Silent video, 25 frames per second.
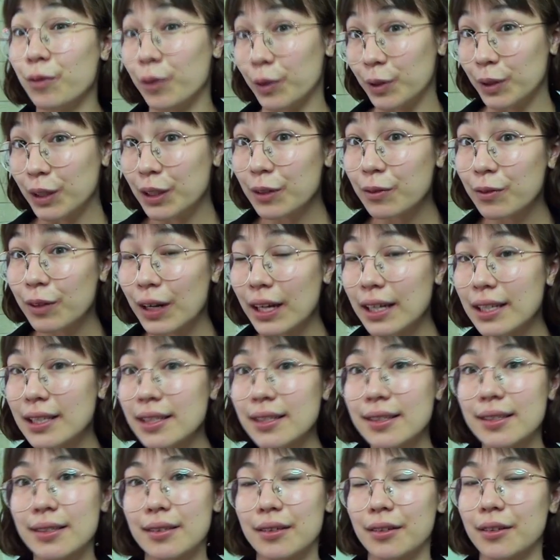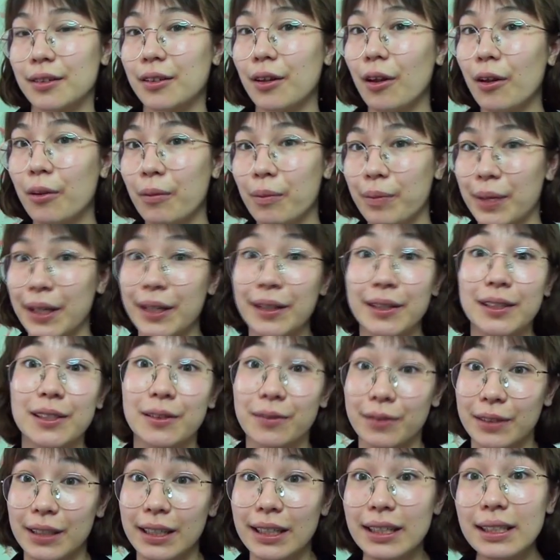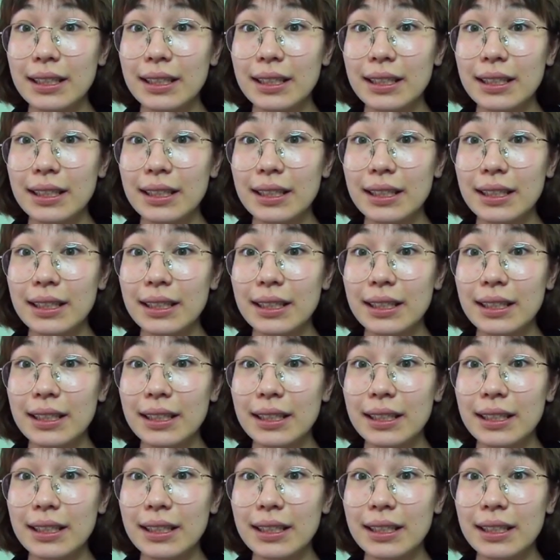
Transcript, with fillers: fully friends because of